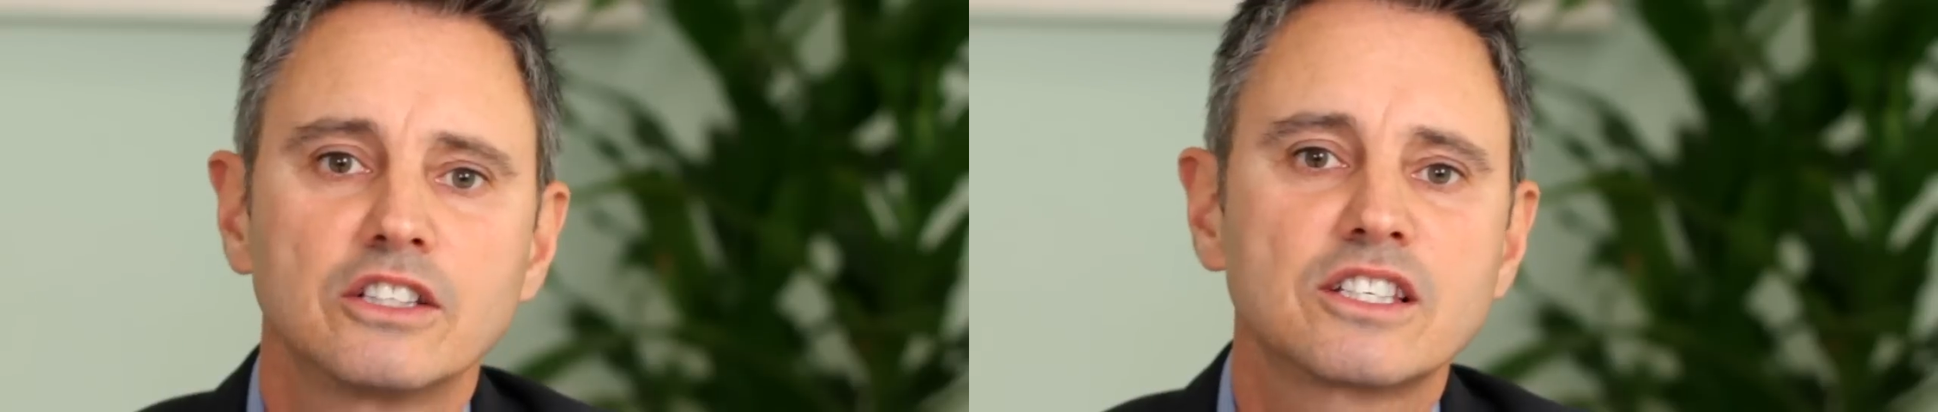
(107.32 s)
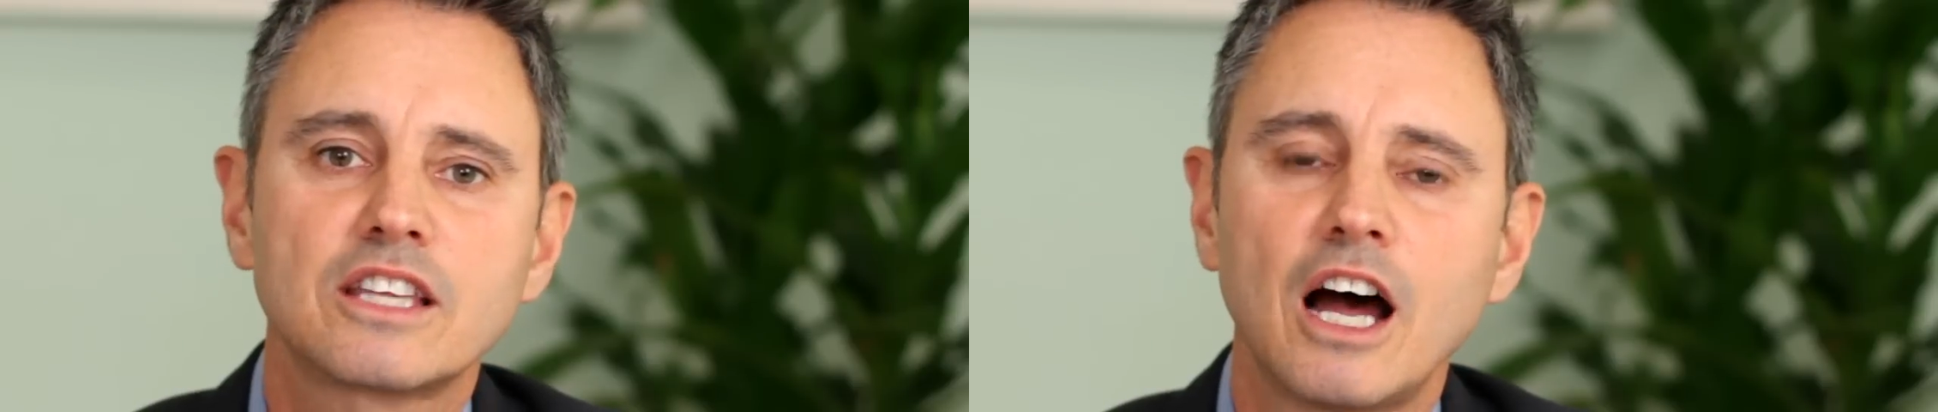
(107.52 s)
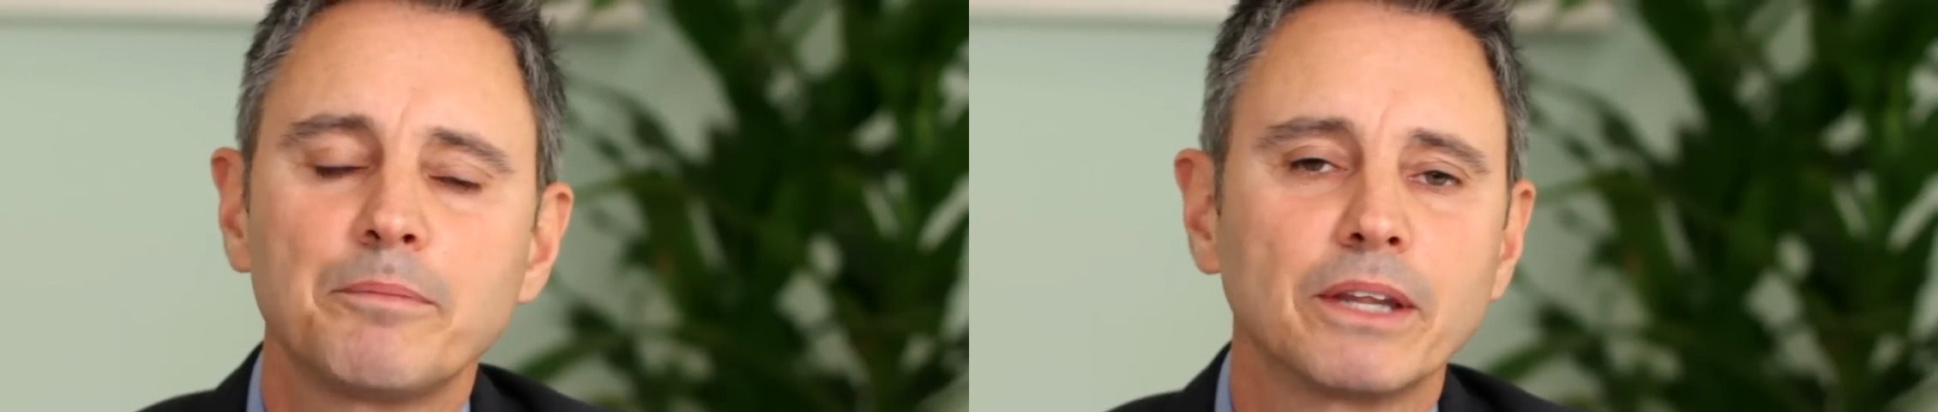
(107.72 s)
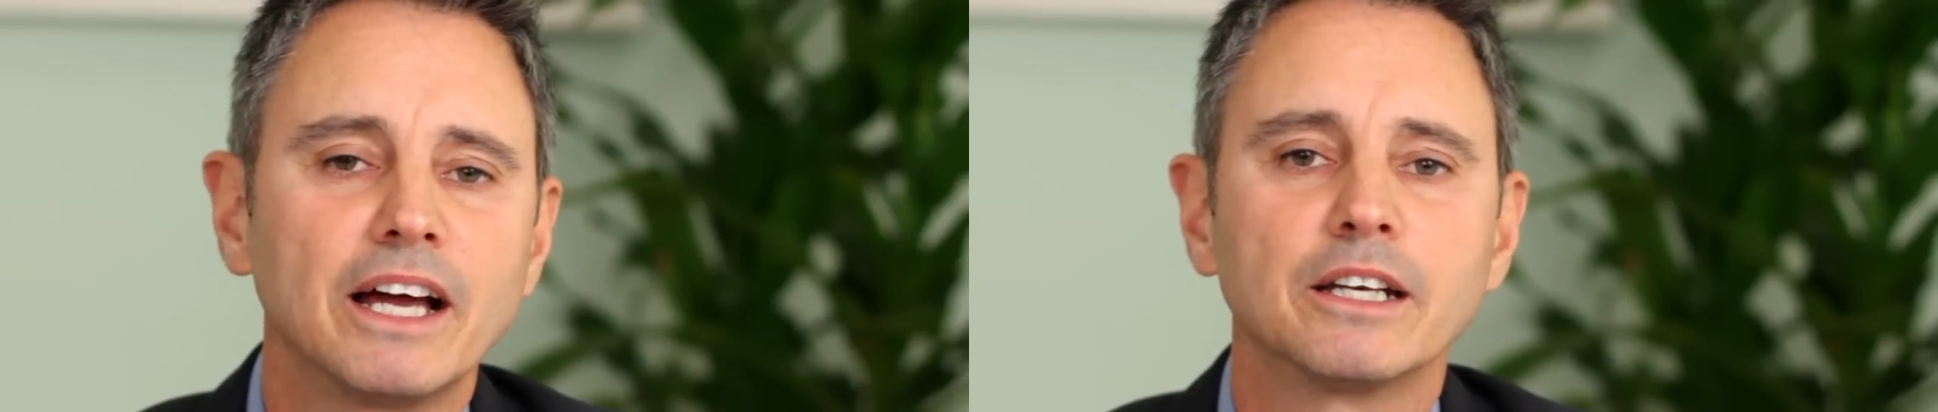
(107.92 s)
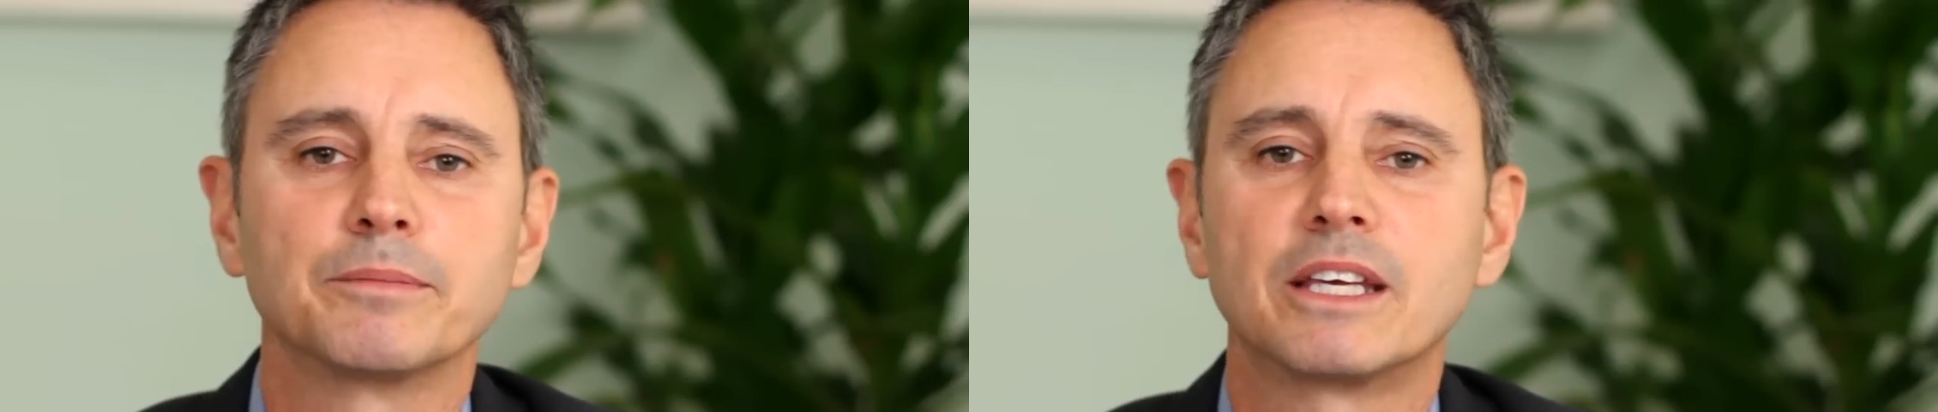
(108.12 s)
Stop
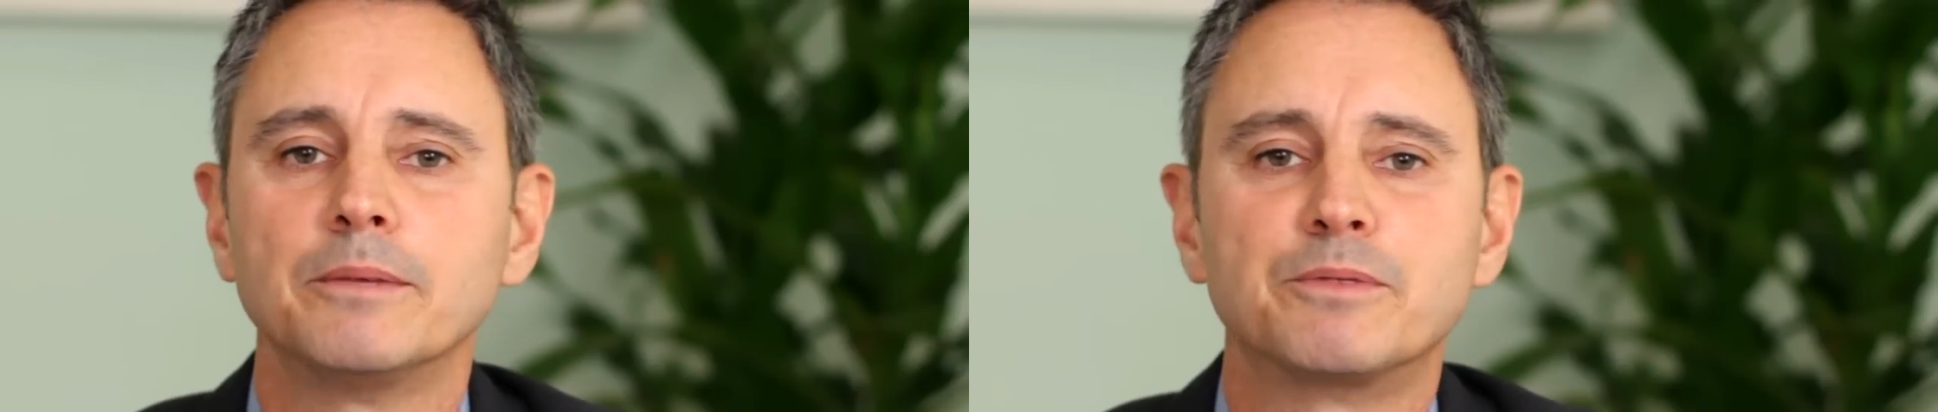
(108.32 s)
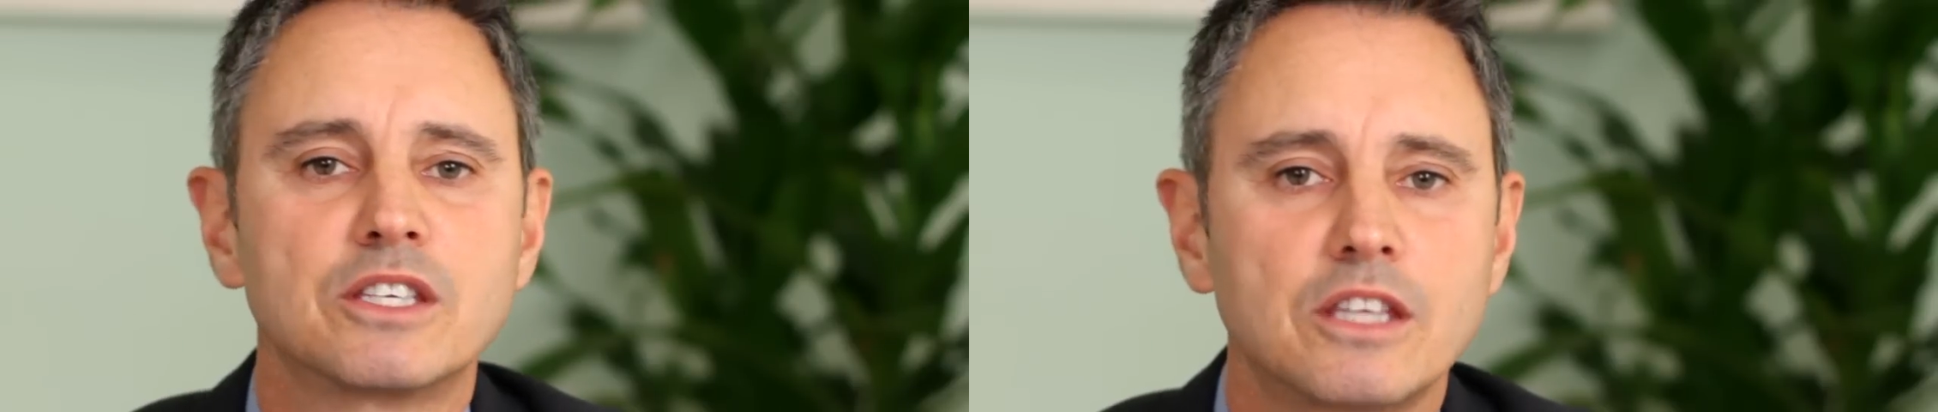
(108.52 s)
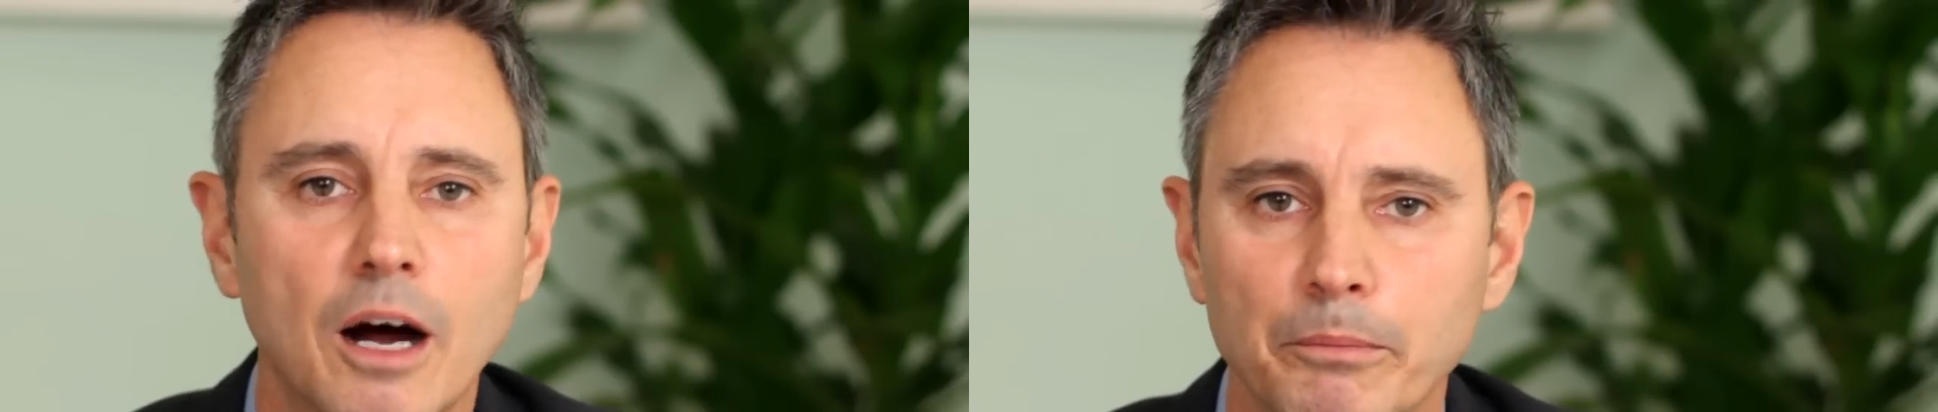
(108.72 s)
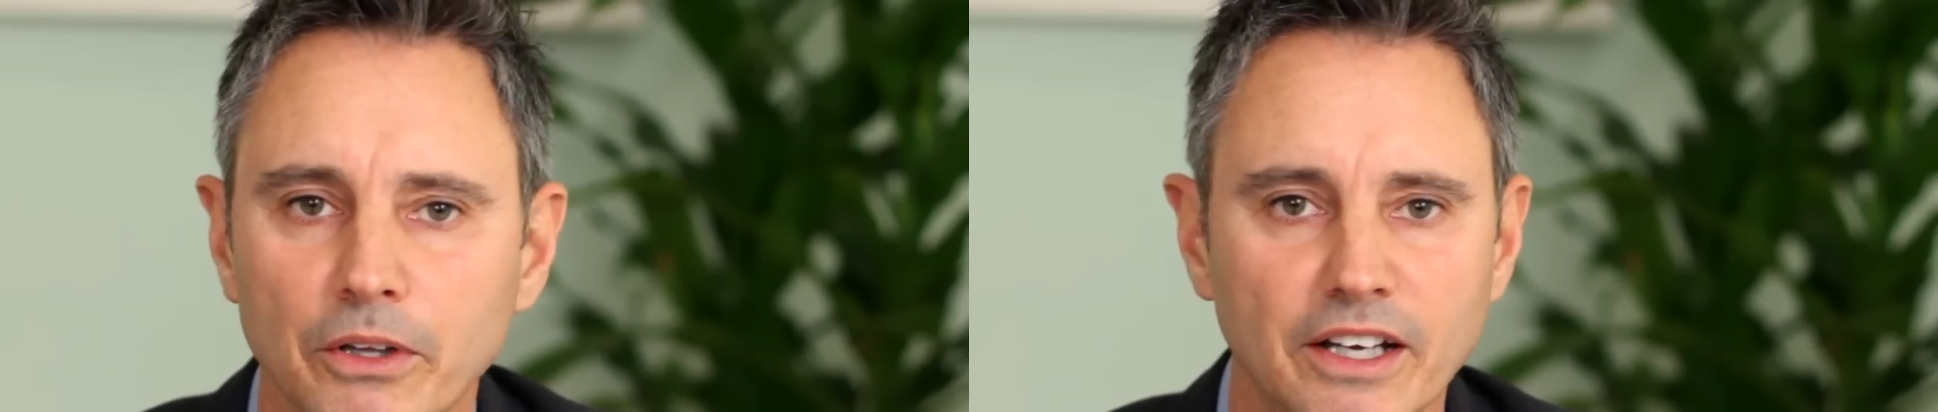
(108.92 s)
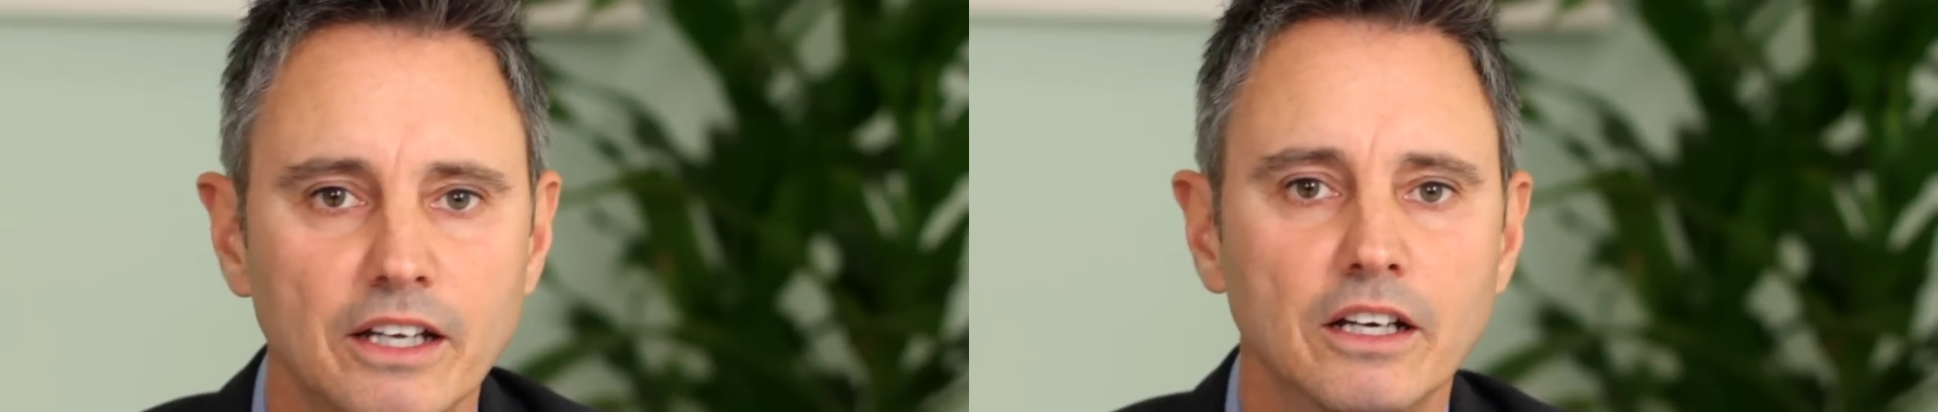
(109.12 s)
letting them keep
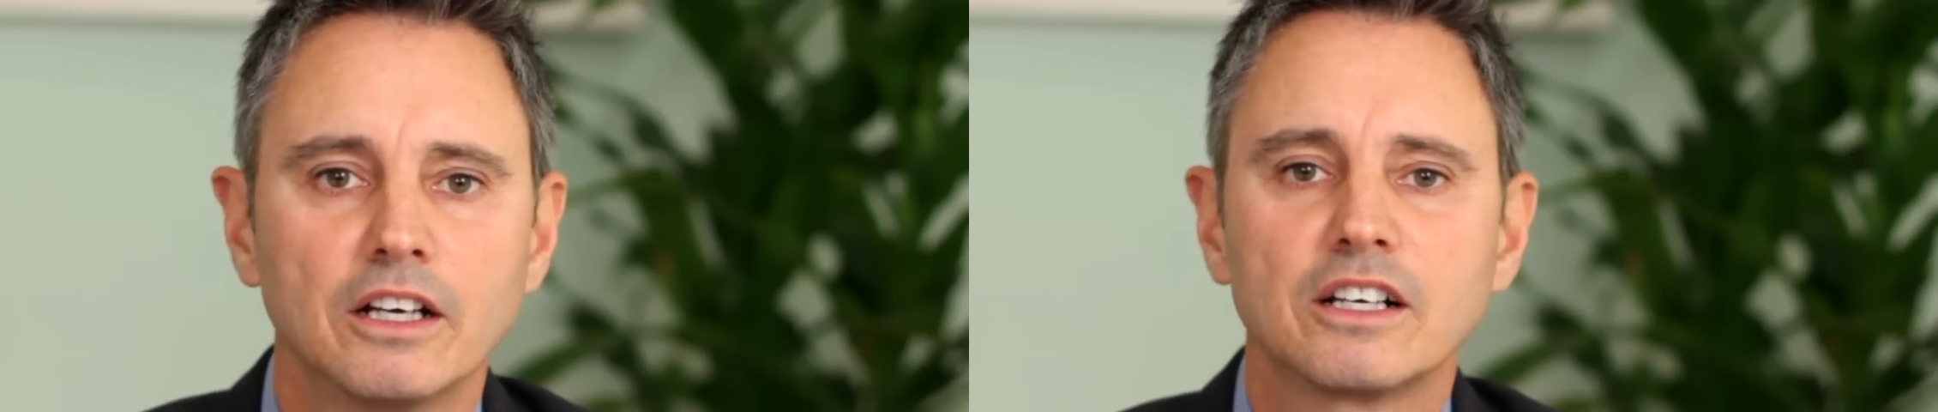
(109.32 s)
stumbling